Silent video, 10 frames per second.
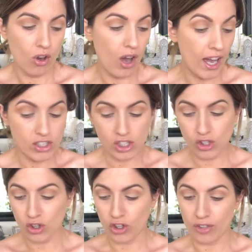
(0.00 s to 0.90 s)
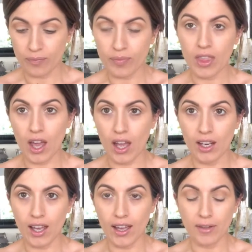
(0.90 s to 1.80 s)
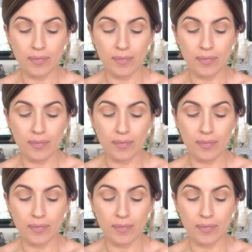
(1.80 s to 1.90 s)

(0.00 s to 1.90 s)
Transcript: oh actually no, I lie.